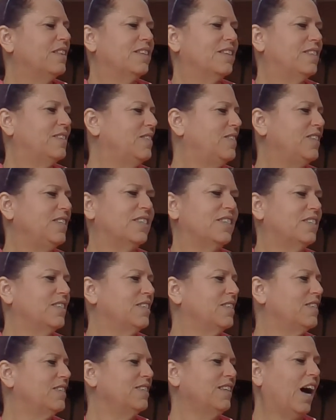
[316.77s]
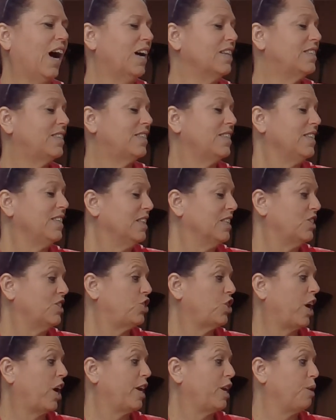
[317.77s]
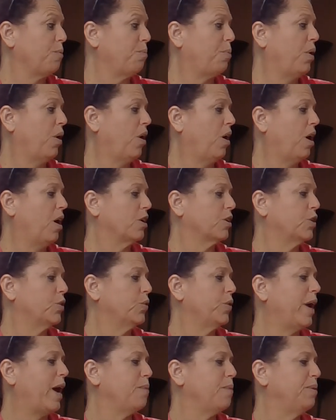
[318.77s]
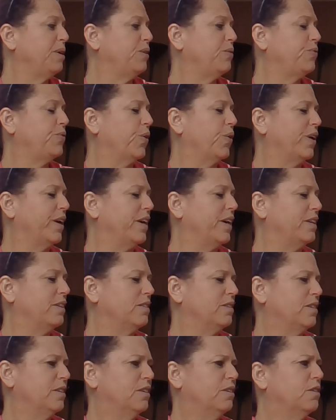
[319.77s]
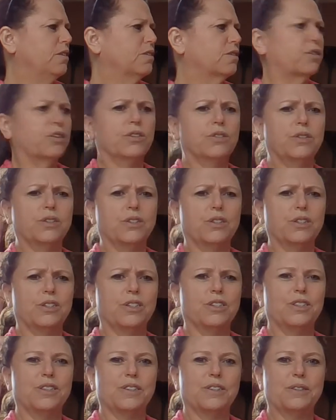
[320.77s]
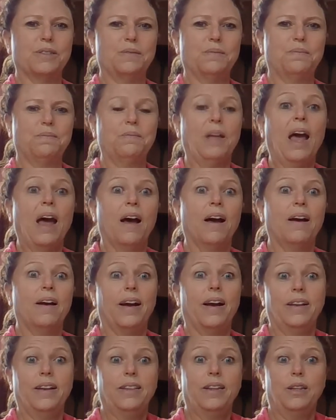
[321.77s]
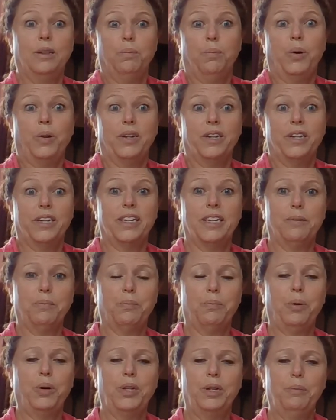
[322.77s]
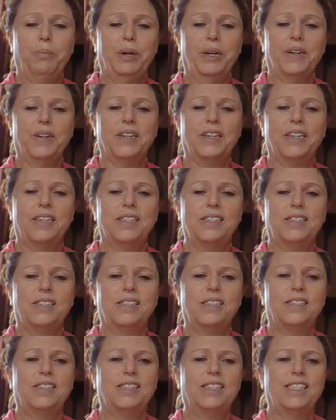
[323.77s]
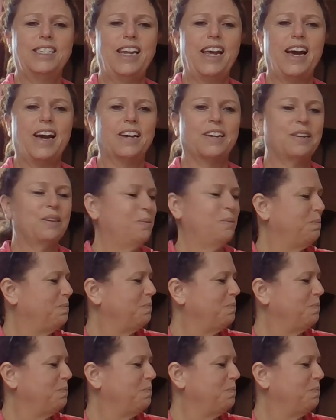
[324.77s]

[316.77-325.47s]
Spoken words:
The seal does not see the giant paw grabbing for it. Grrr. And then the polar bear gets its snack.